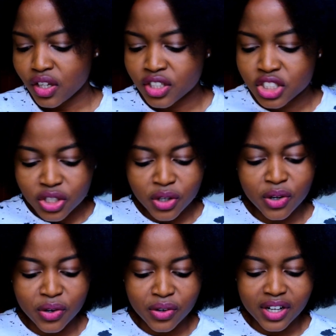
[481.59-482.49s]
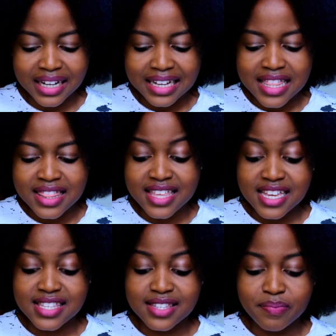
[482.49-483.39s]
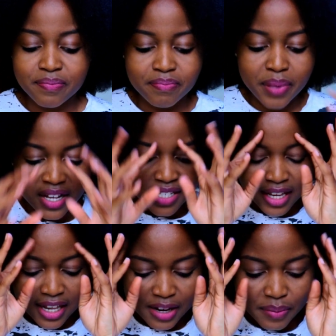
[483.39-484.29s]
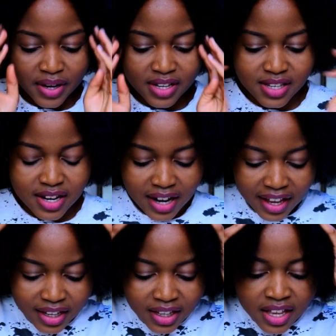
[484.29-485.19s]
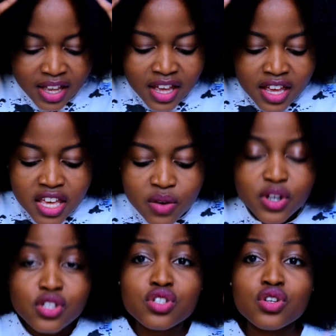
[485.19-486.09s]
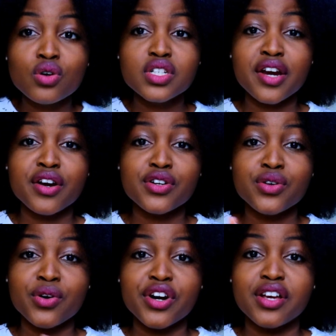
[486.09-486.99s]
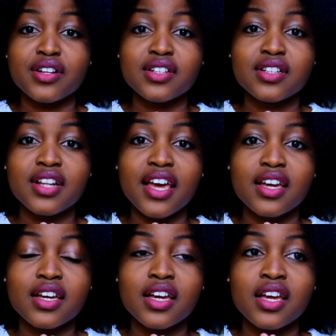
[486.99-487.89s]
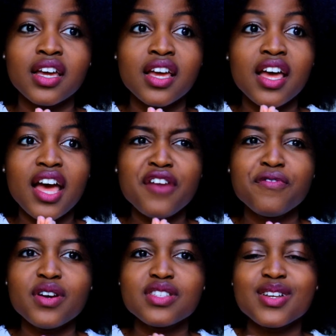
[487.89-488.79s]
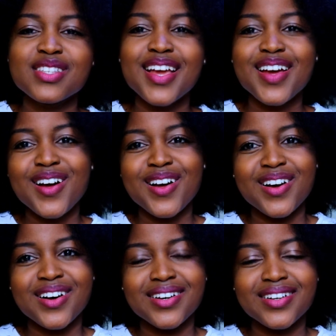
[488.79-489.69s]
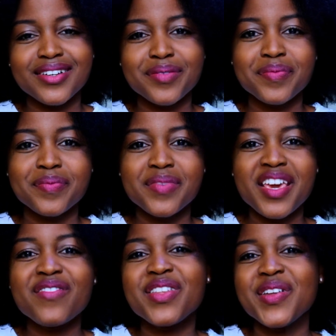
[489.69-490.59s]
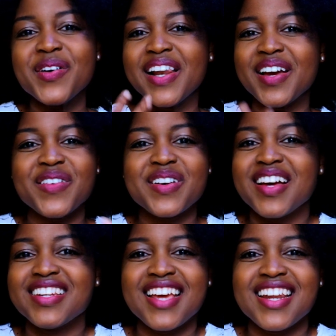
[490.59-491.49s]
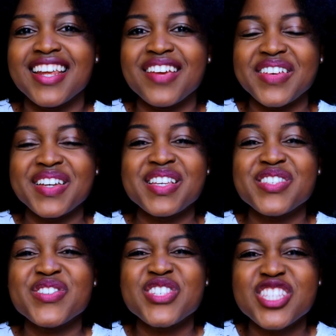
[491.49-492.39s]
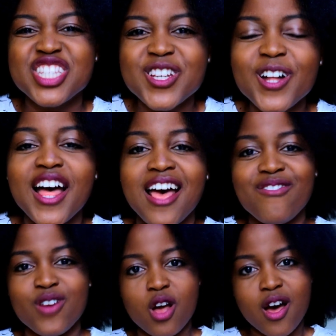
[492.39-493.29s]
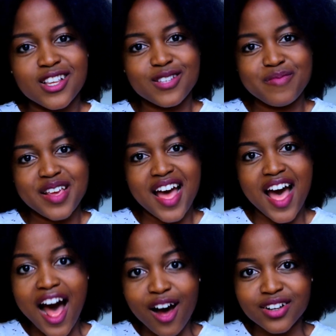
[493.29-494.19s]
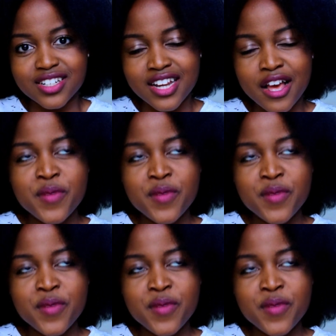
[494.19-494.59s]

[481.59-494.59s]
So this particular person, like, he was so territorial. Like, at first I was like, oh, even though like we're not dating, because you still haven't asked me out.